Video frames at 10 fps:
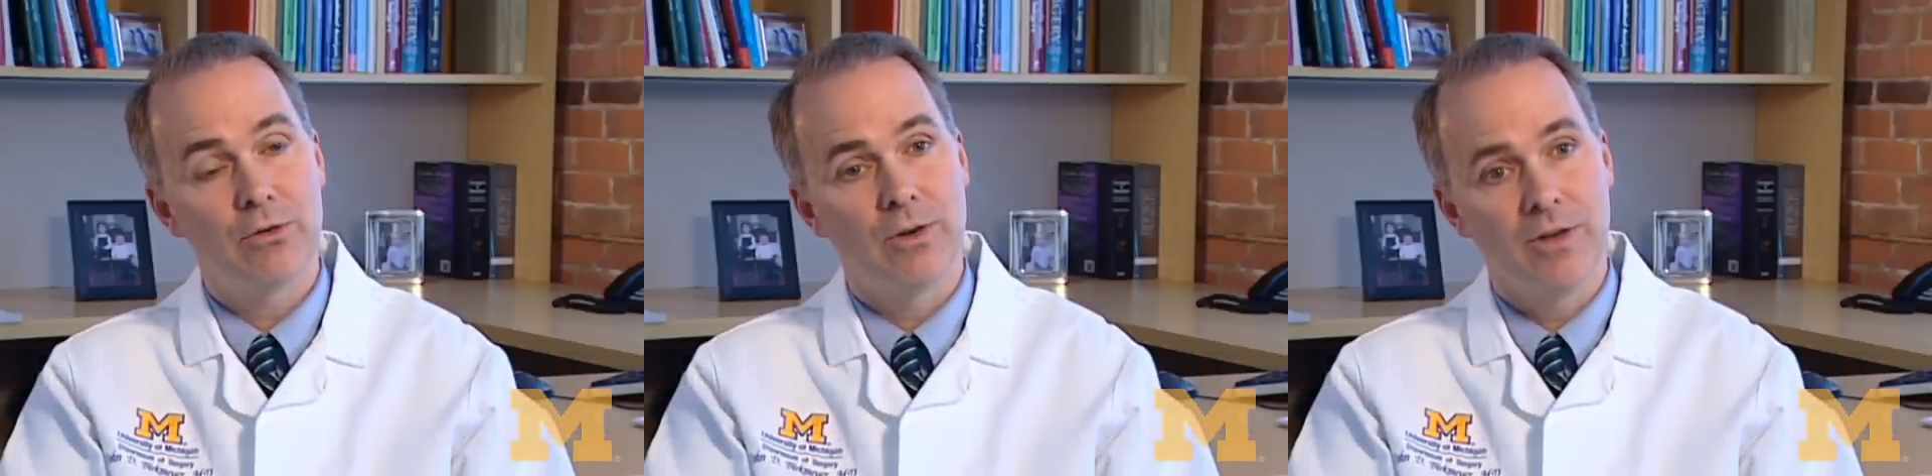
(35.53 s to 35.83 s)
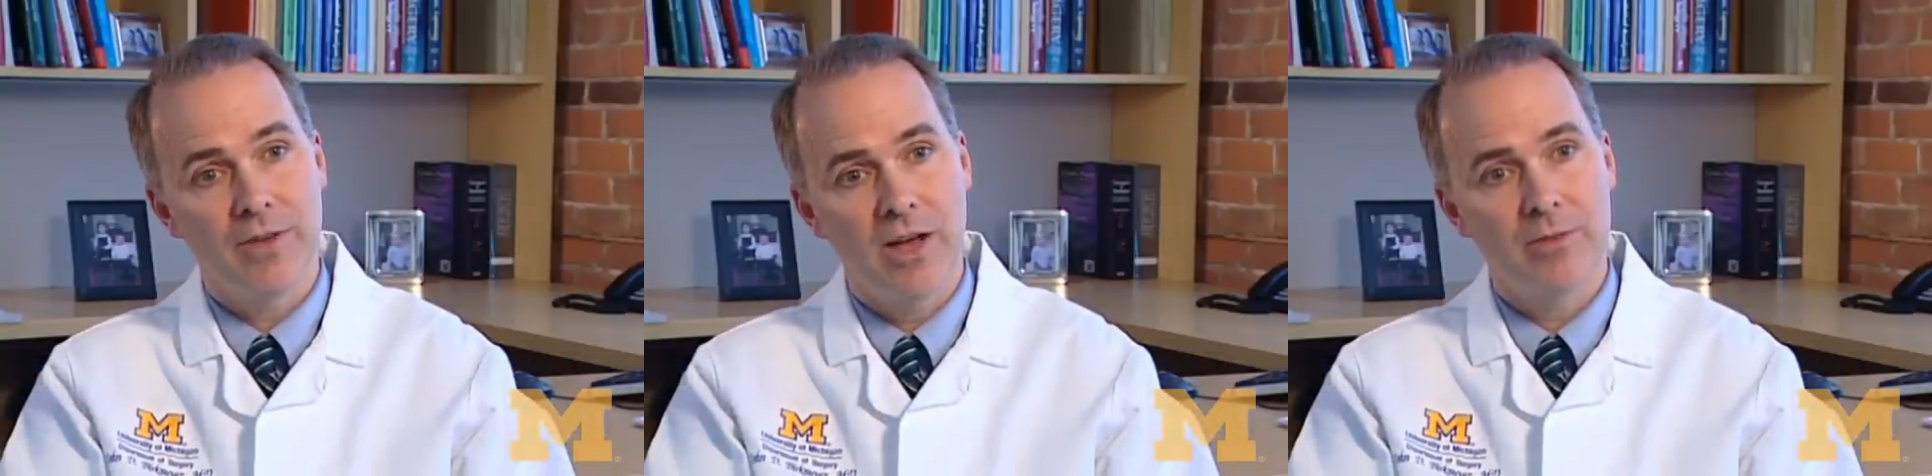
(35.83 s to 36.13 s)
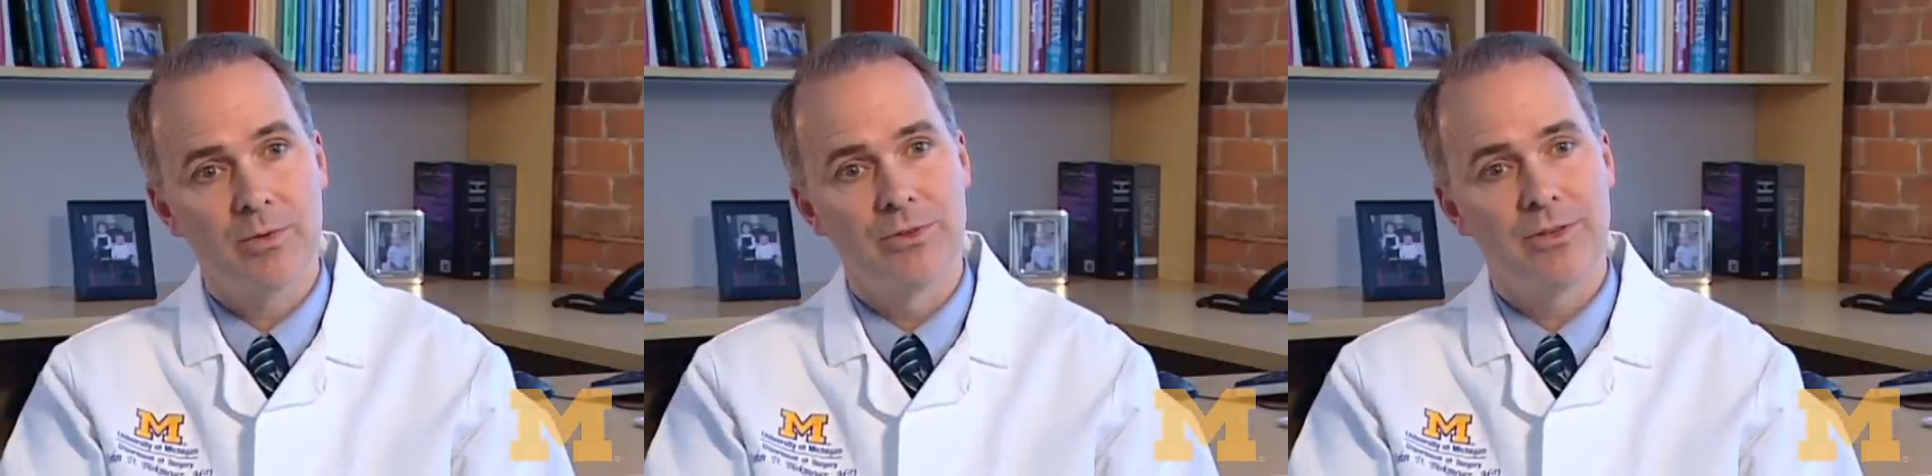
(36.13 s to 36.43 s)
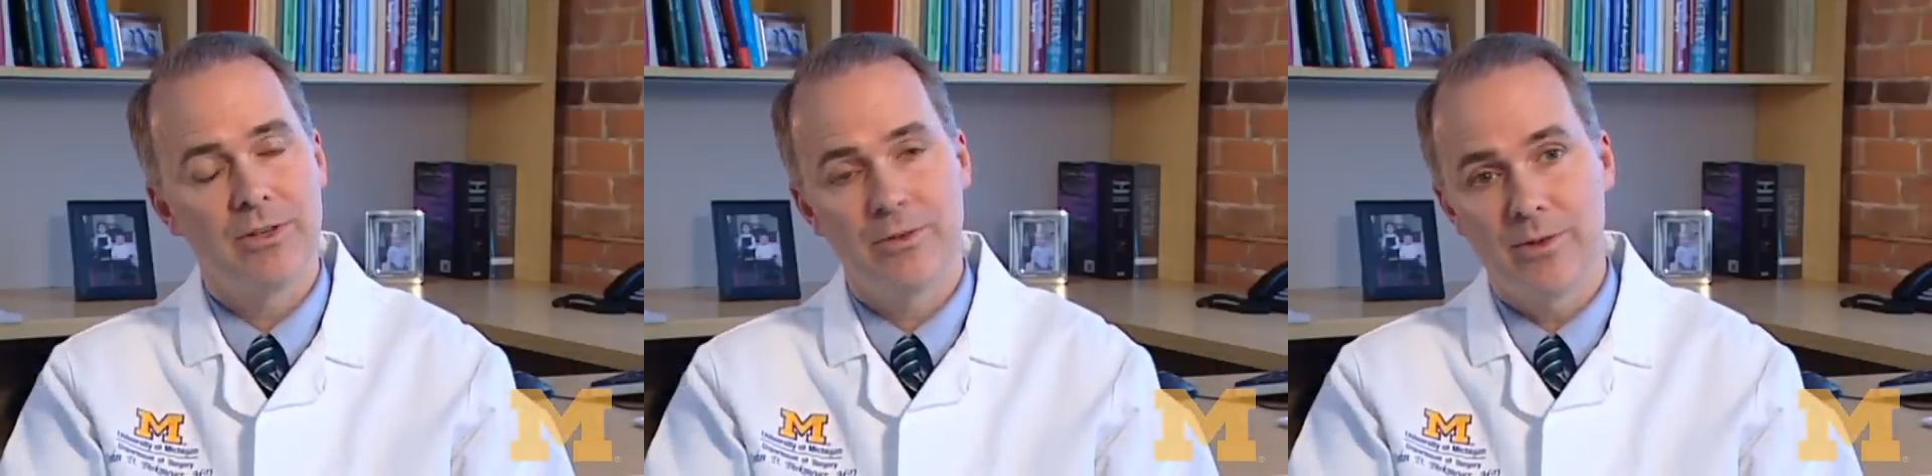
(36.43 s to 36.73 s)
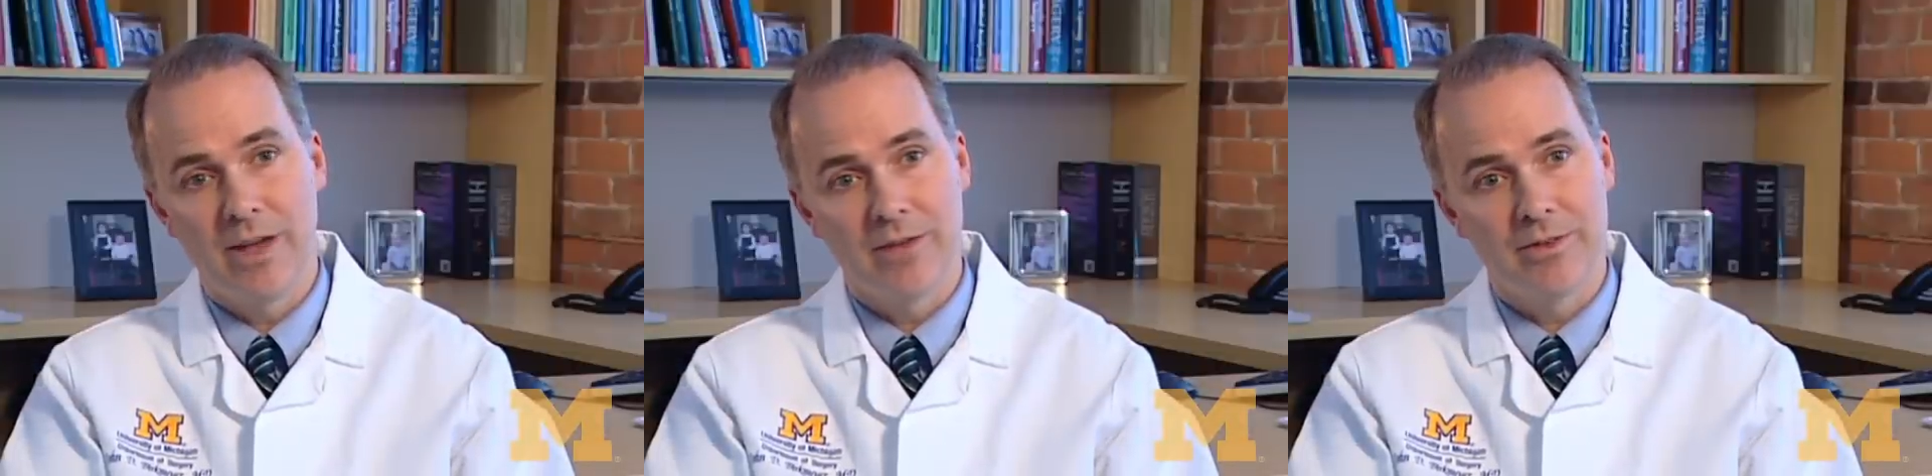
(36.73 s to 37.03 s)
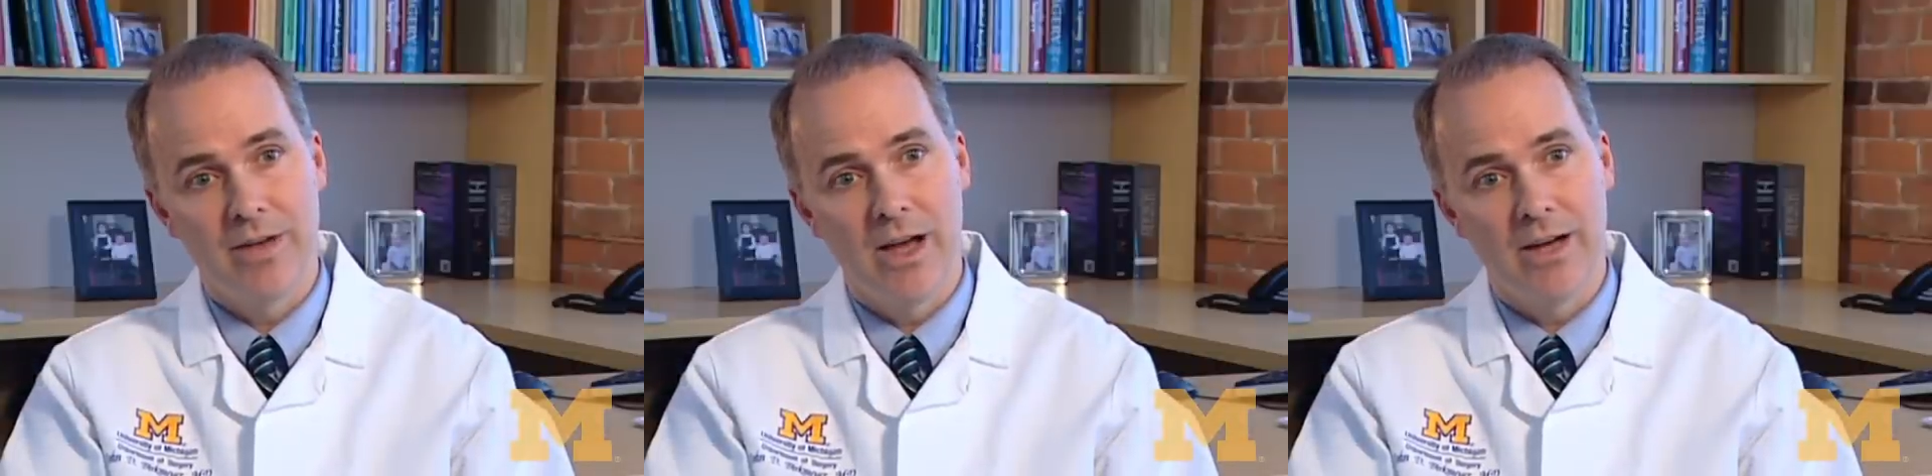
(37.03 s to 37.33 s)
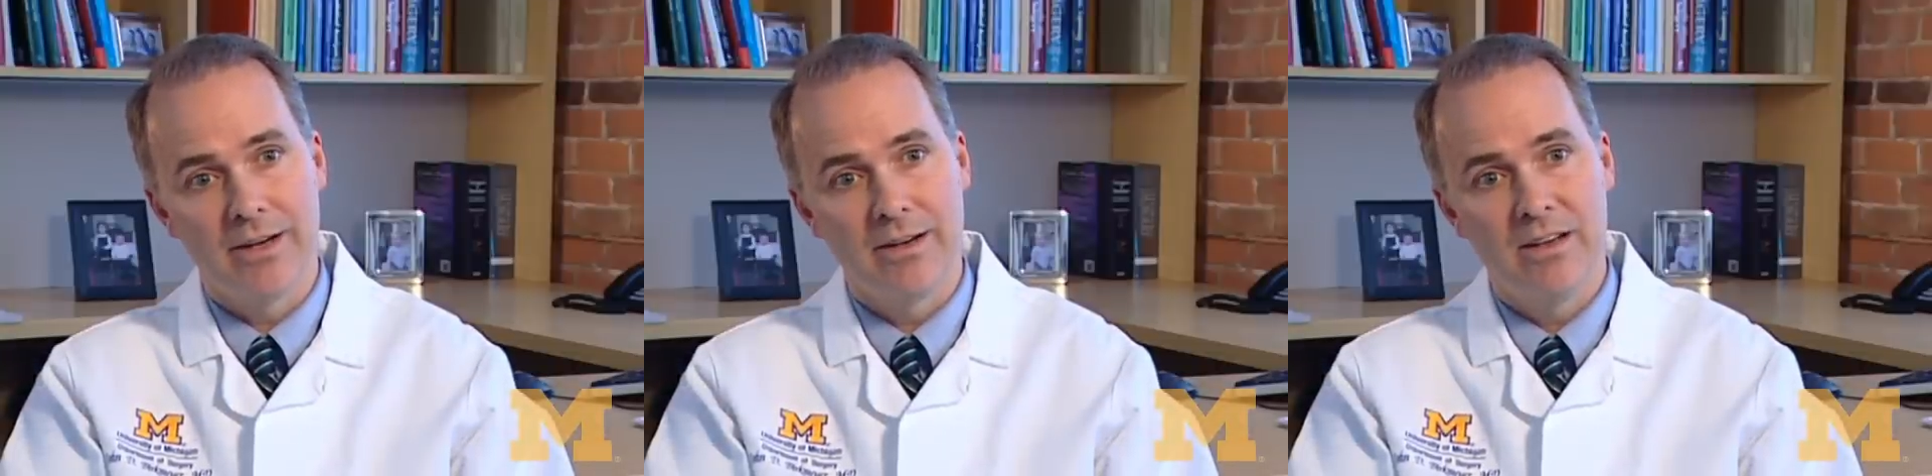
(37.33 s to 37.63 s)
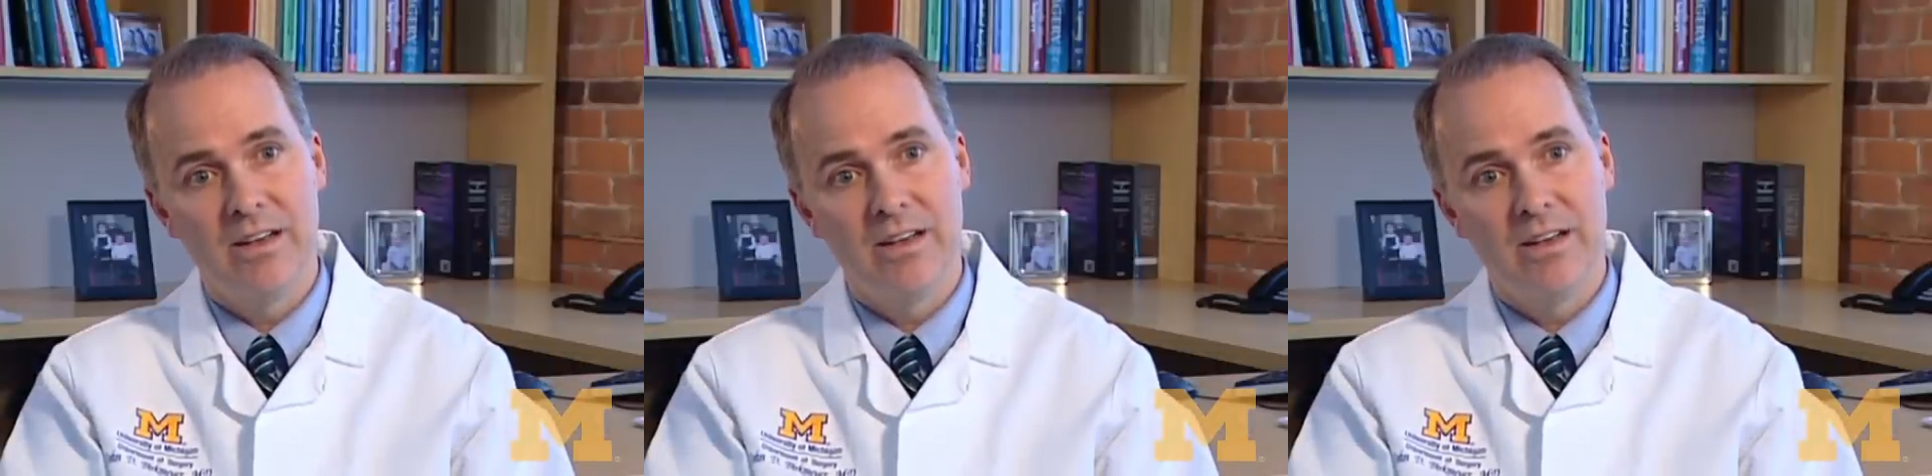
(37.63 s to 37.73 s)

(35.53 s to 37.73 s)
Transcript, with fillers: across hospitals in 2009.